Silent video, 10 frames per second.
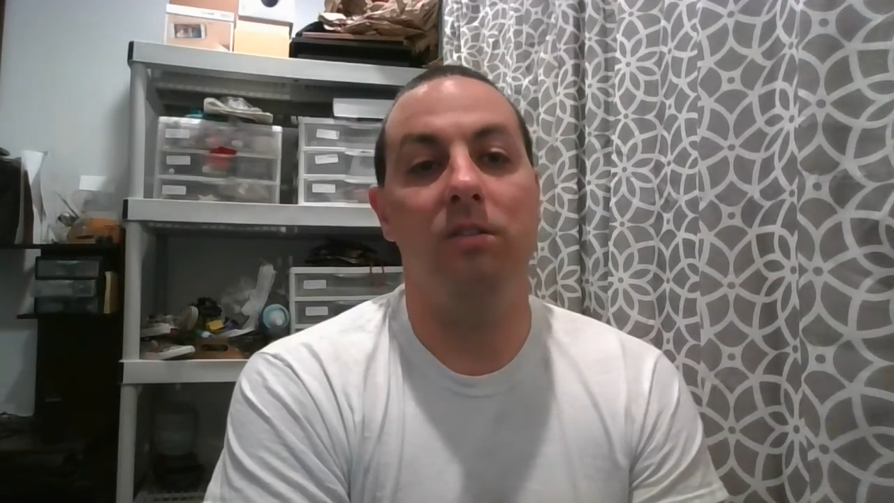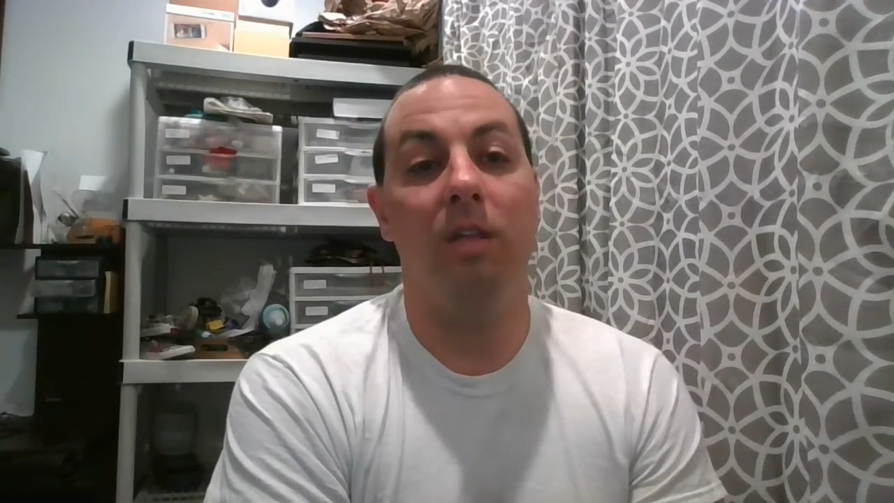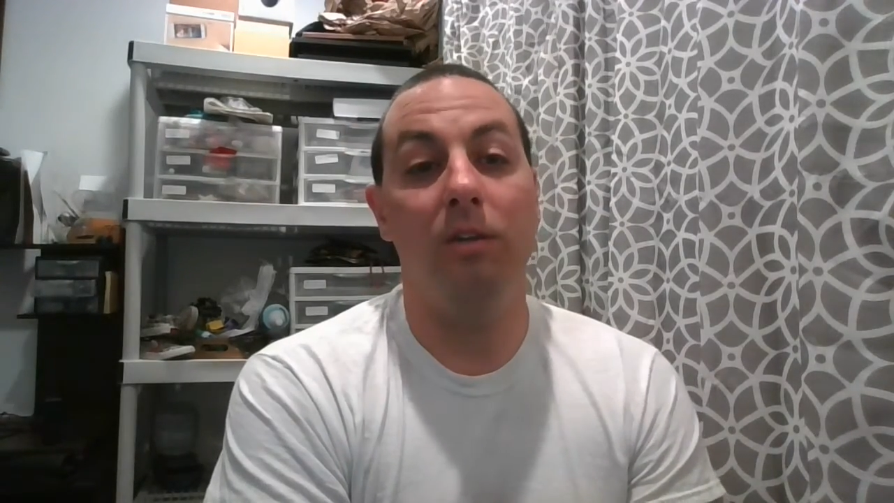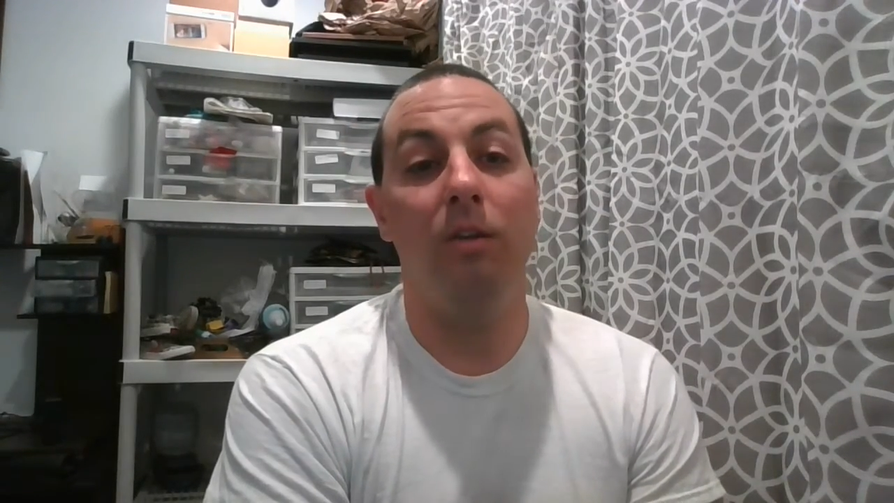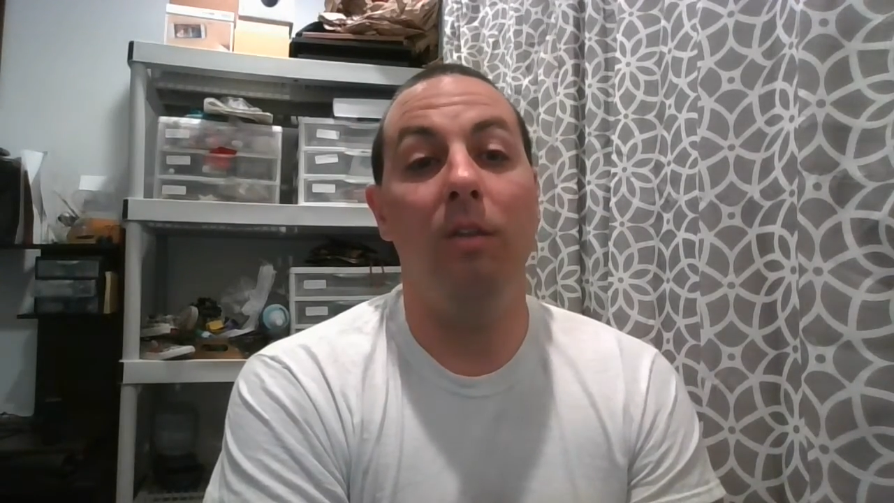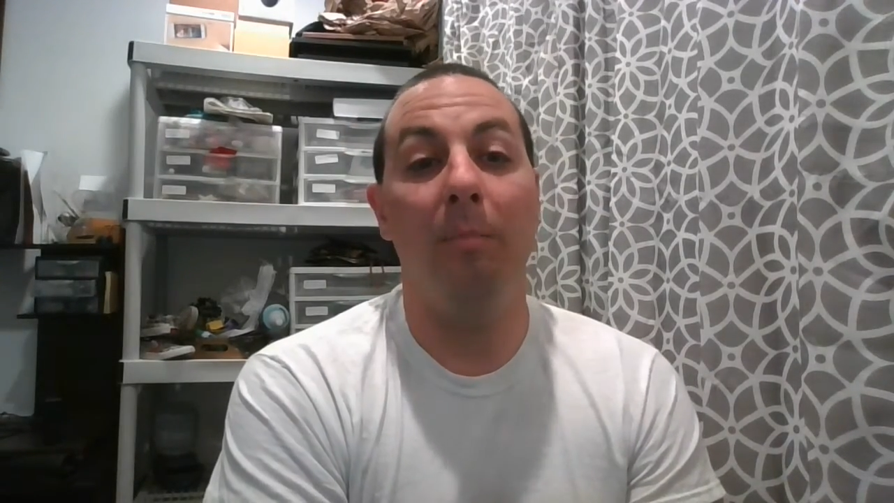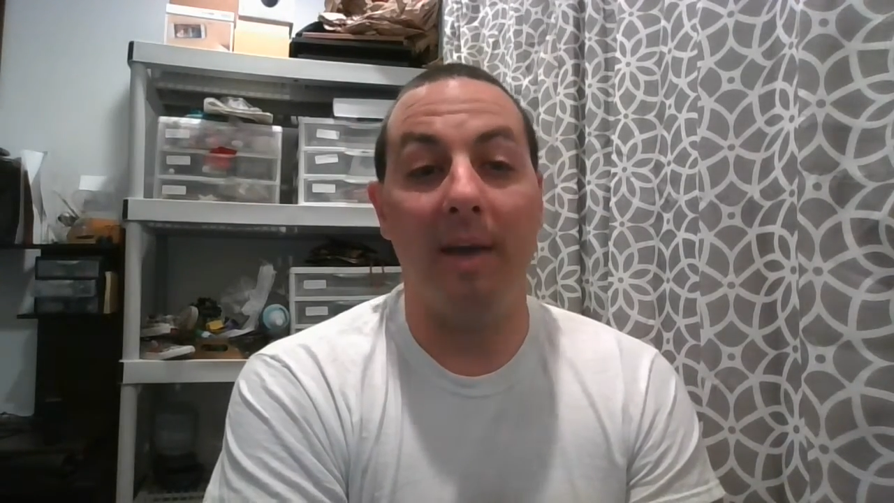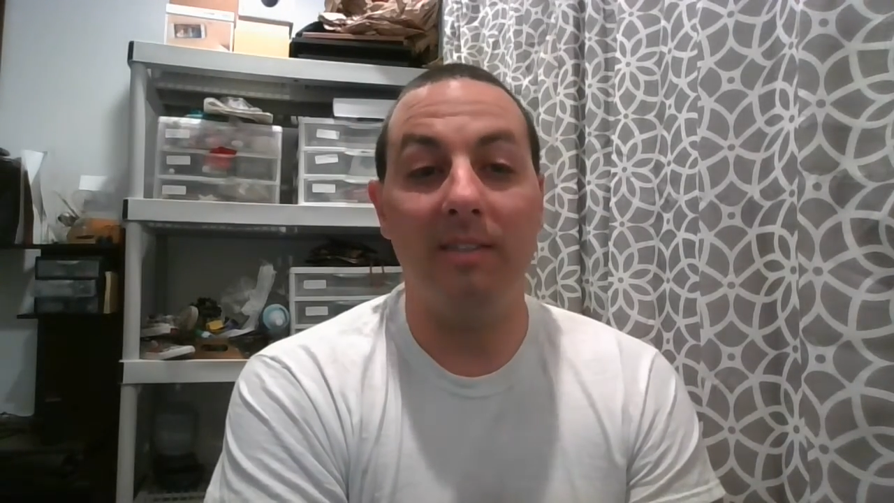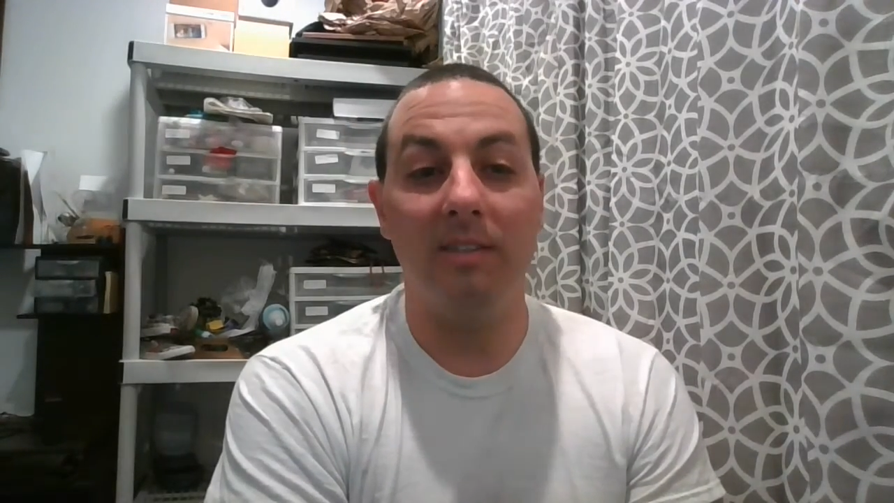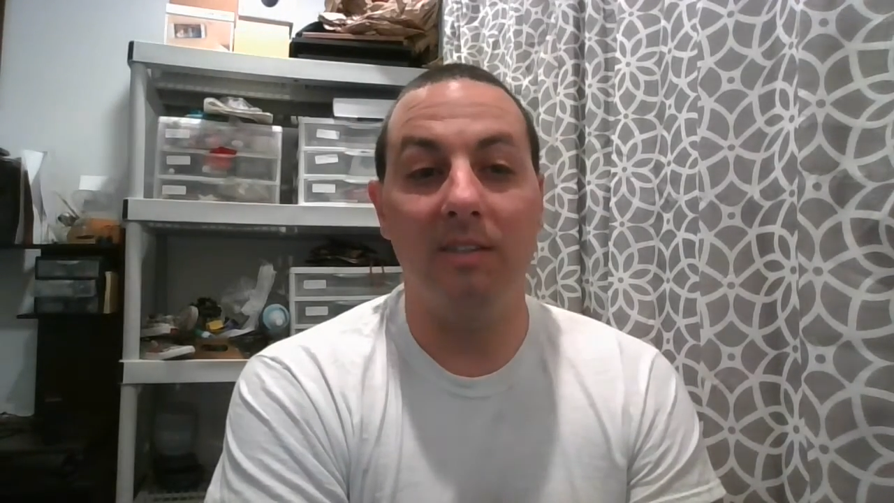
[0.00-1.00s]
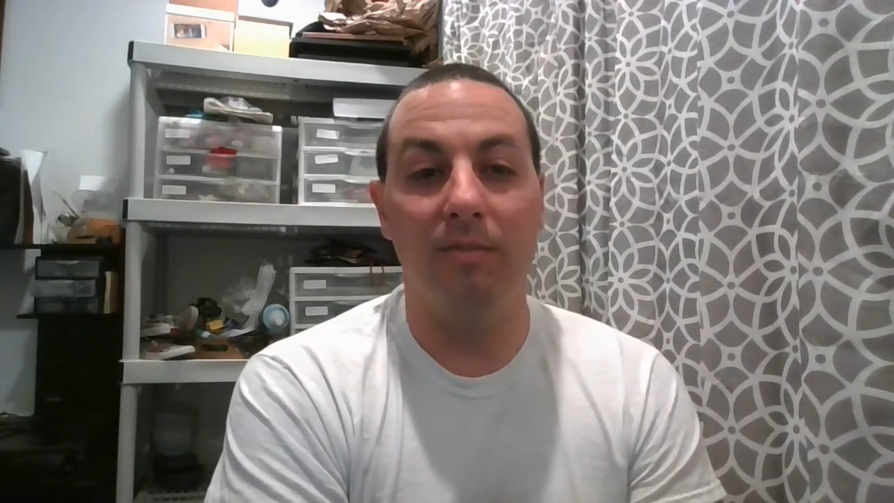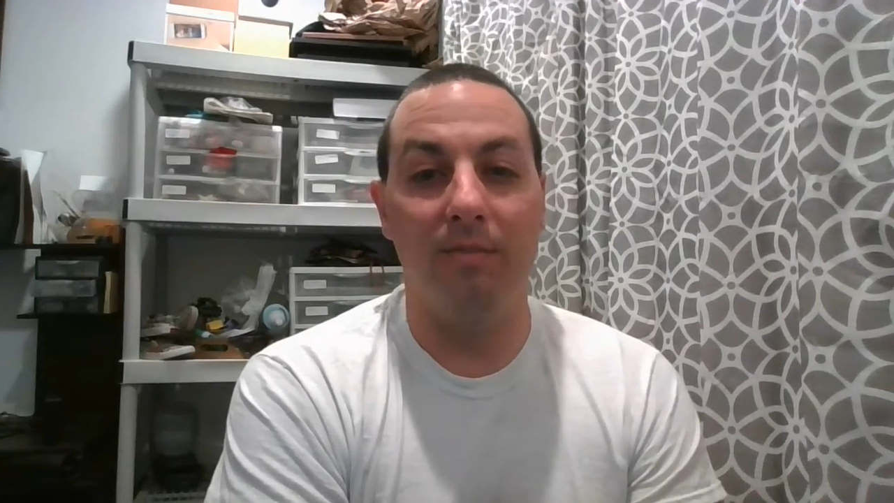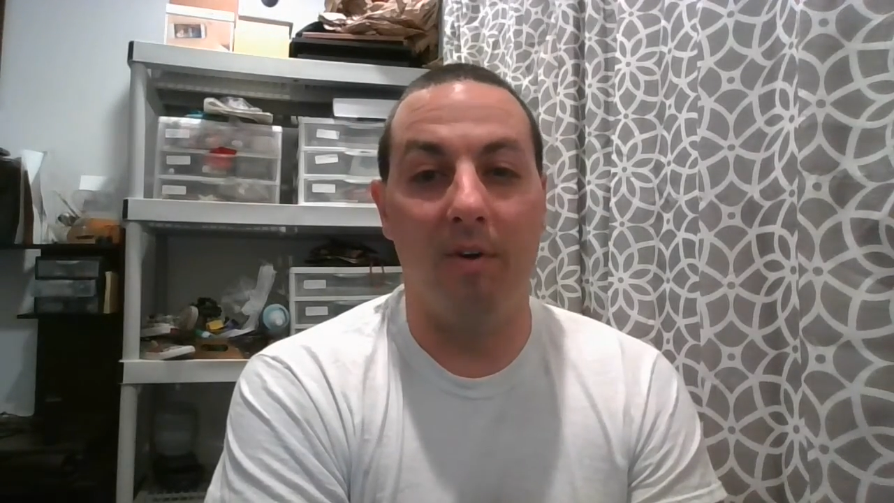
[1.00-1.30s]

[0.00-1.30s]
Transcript: that do the best as